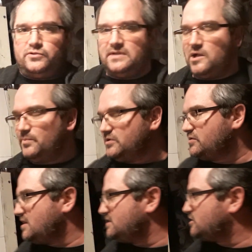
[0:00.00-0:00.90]
Help you
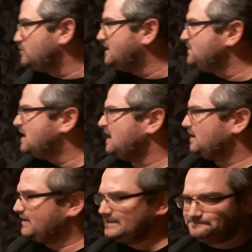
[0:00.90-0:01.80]
draw this tree,
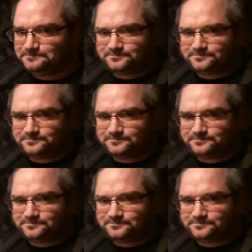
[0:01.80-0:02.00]
right?